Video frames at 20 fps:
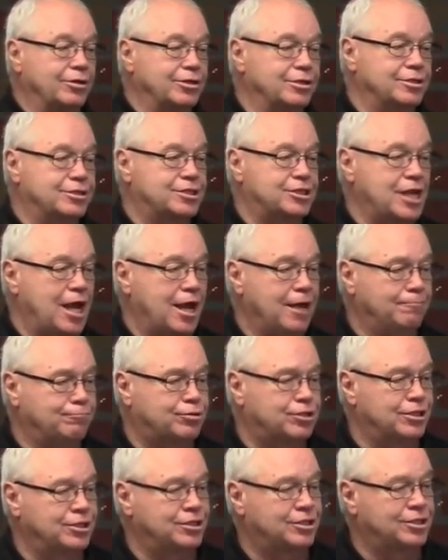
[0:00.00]

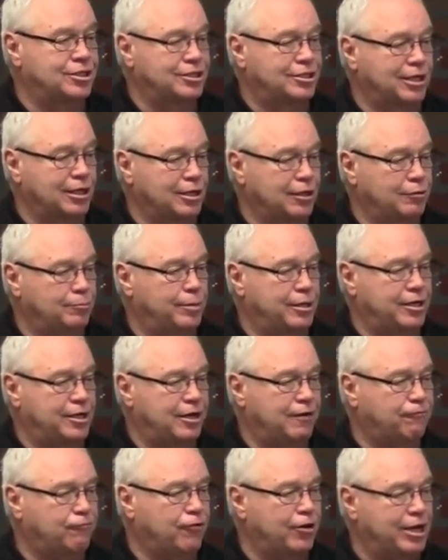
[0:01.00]
Samson's is a little bit
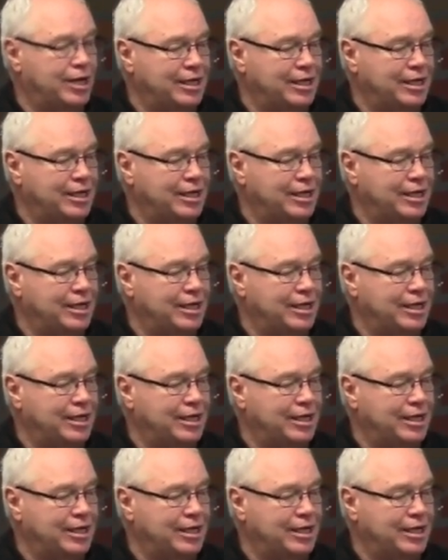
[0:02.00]
different.